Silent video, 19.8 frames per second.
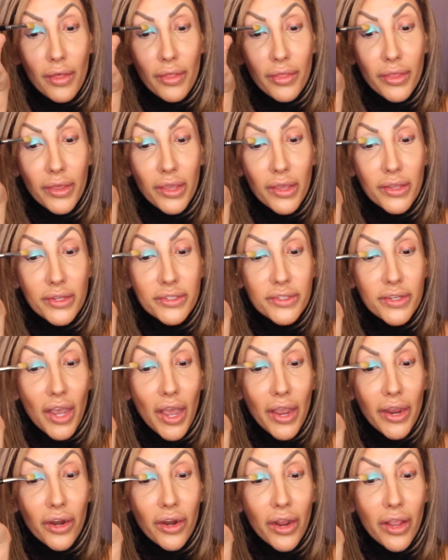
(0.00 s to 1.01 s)
the
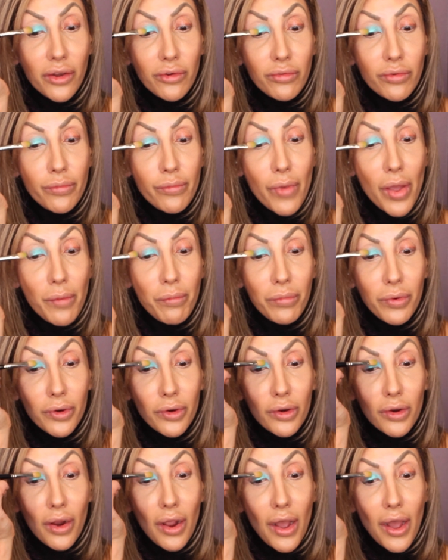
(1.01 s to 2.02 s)
entire. And
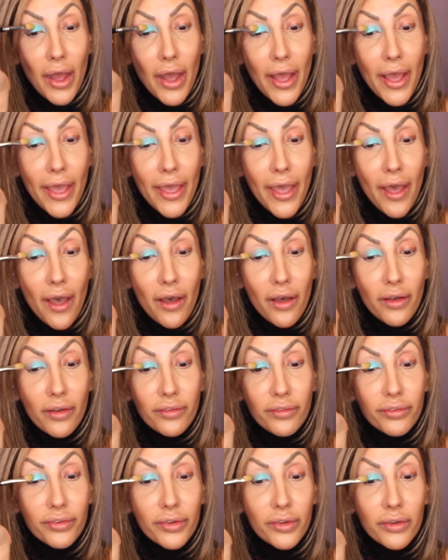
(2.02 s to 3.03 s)
remember, I
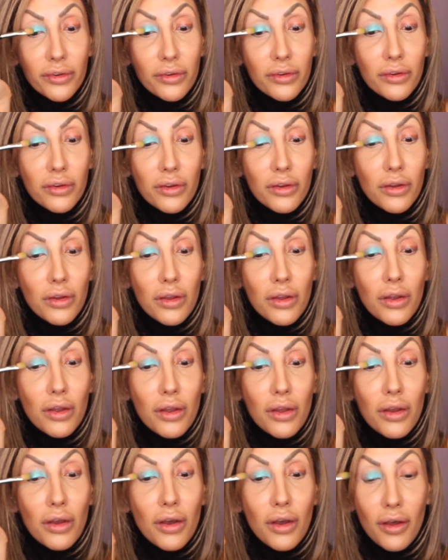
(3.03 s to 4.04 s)
have
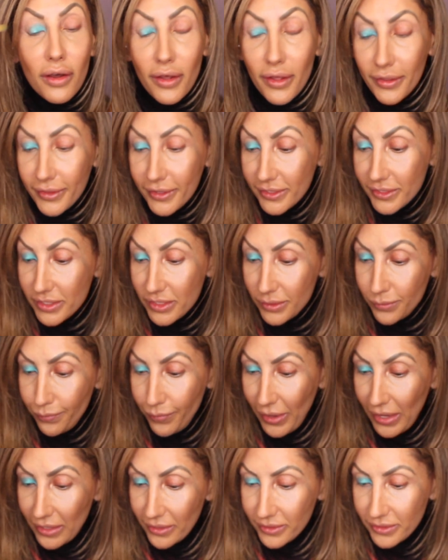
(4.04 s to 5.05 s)
all this
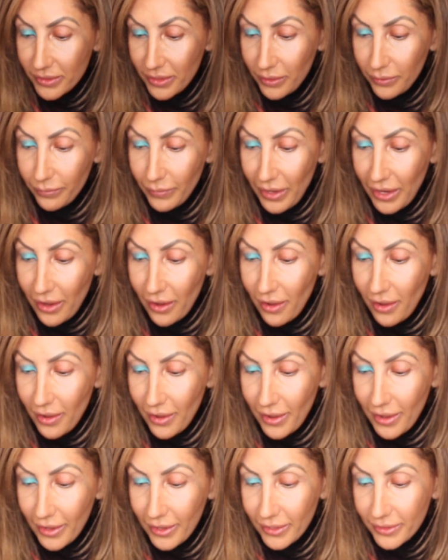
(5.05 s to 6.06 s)
space on my
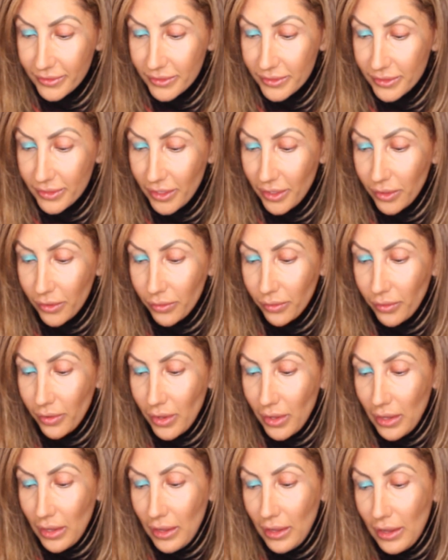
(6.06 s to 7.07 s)
eyes, so
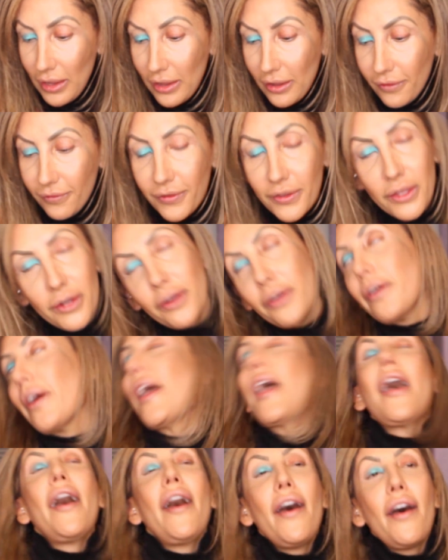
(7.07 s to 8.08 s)
if you don't
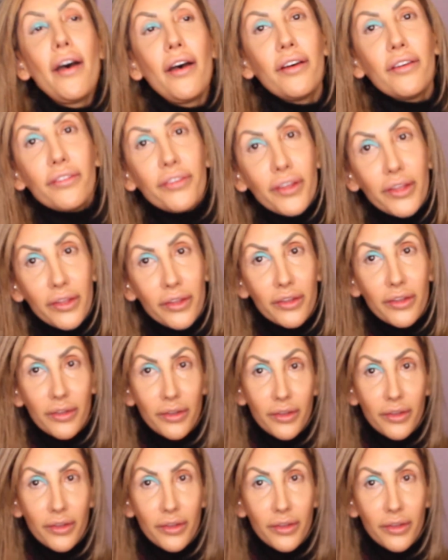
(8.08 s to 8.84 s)
have